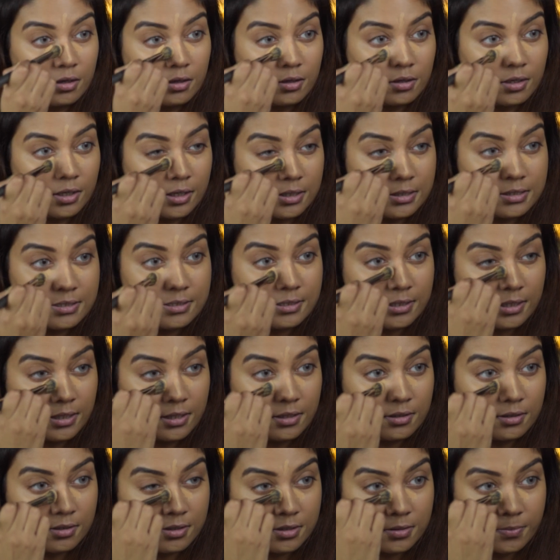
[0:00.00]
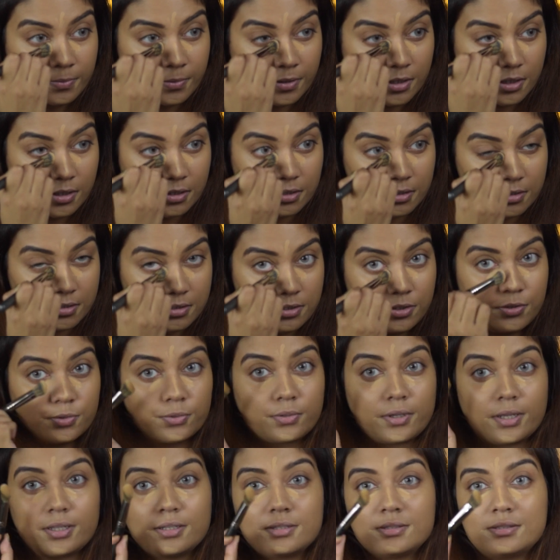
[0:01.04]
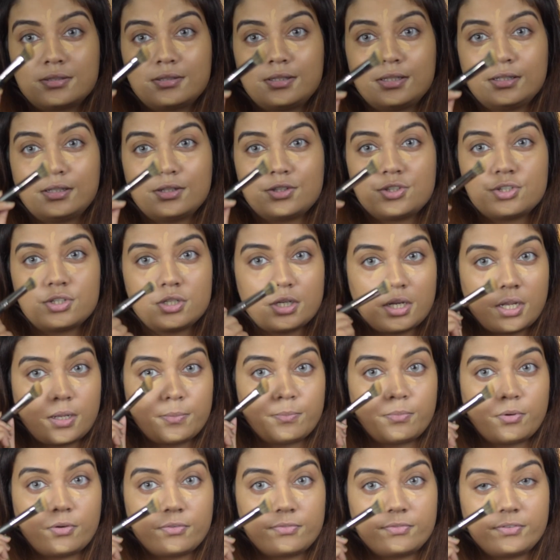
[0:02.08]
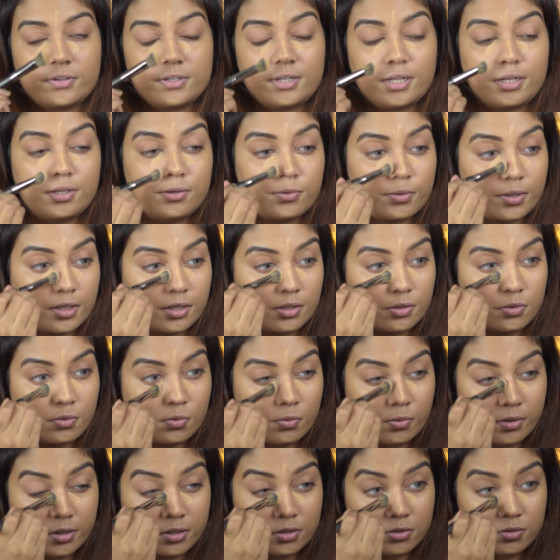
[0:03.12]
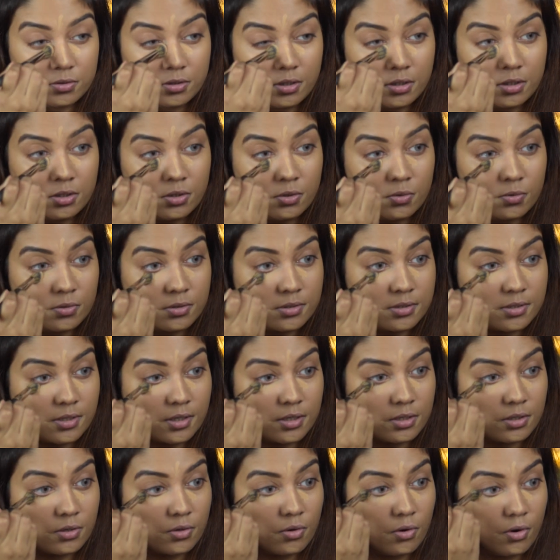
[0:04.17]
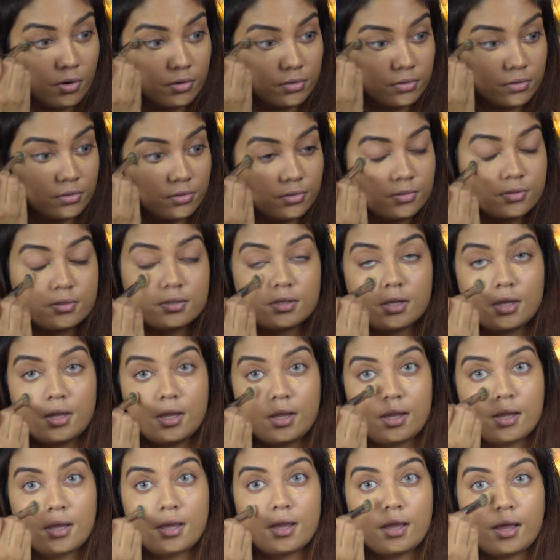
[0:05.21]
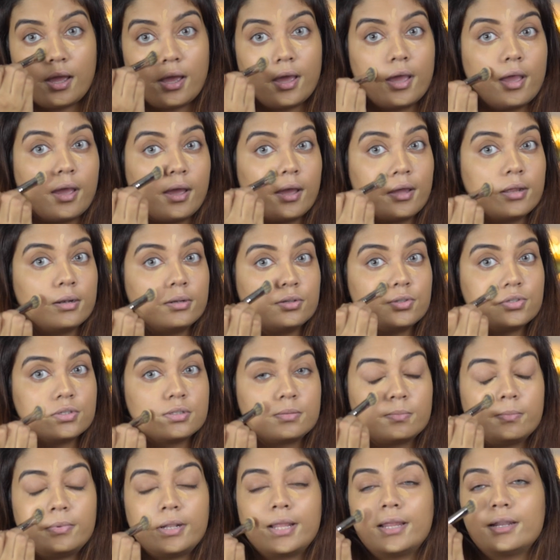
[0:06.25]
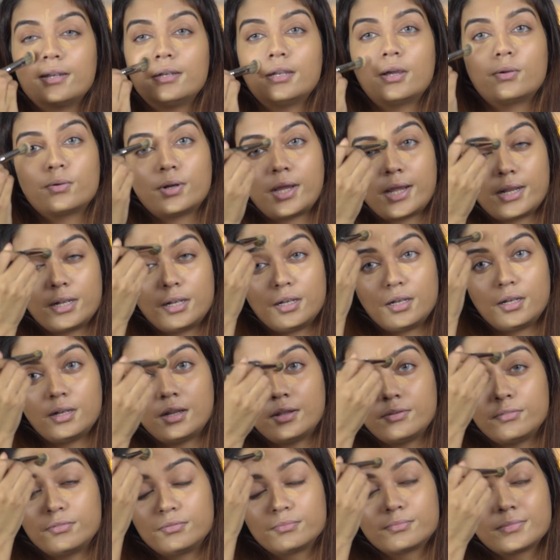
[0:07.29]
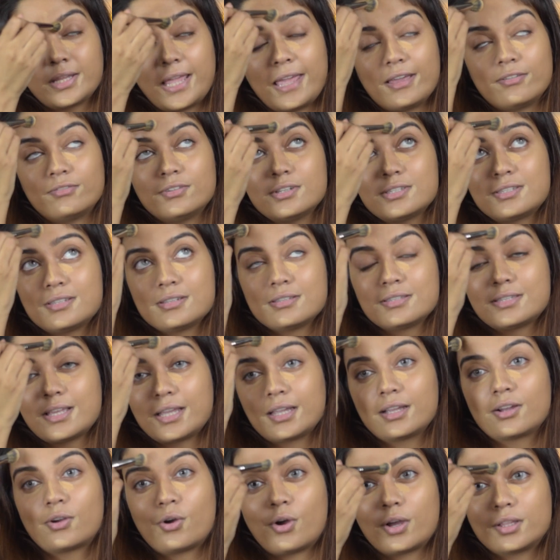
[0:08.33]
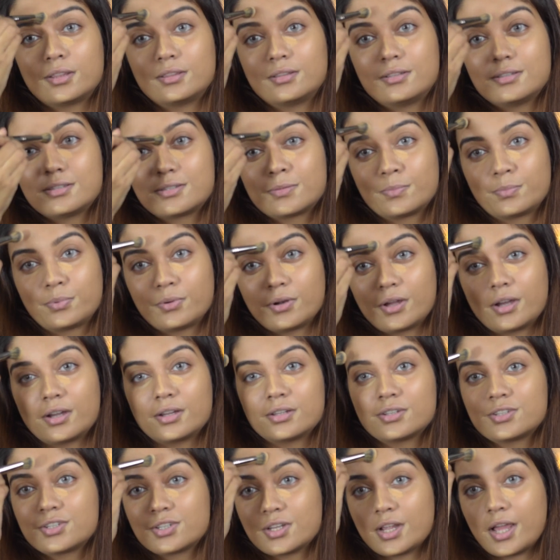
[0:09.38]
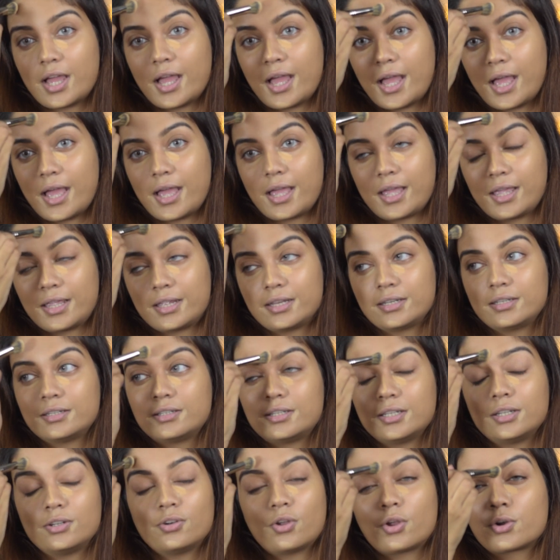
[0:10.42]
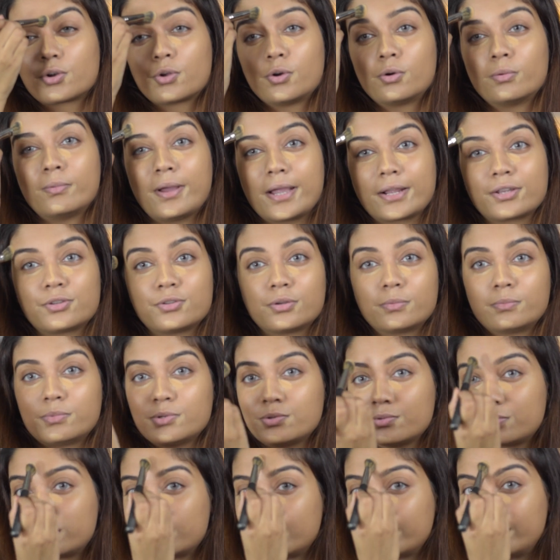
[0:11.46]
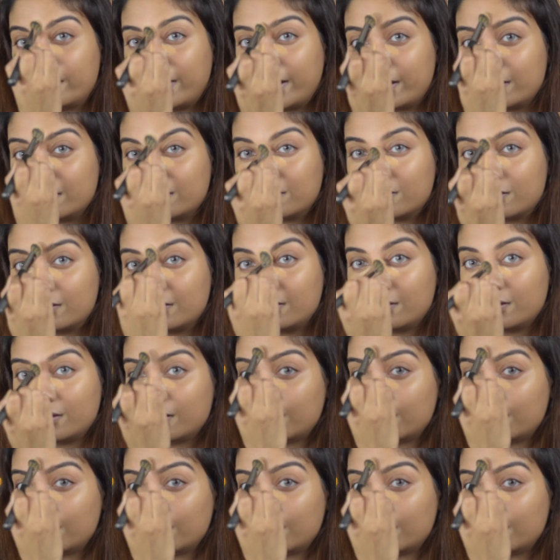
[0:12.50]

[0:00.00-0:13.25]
concealers because you can see the shape of it and you can go into the nooks and corners and just blend out. Ever since I got this brush, I did not go back to a beauty blender